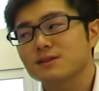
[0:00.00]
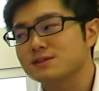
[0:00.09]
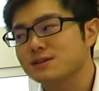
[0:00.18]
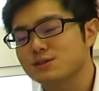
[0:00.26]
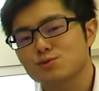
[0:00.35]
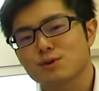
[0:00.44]
the
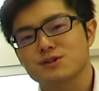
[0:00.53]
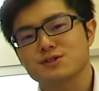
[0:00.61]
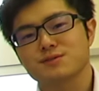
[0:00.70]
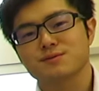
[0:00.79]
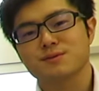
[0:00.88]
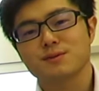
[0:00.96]

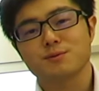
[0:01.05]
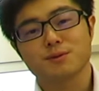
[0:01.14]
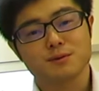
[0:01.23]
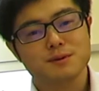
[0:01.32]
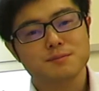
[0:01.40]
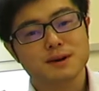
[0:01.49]
situation
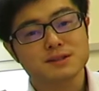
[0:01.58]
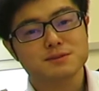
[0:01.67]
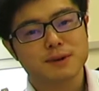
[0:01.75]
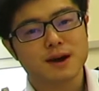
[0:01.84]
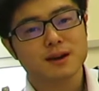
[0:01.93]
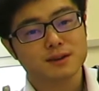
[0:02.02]
will be much
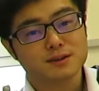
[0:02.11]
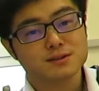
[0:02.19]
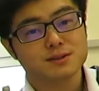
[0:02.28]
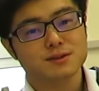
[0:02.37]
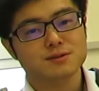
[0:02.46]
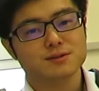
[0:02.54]
better
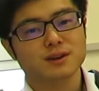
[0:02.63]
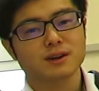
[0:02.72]
instantly.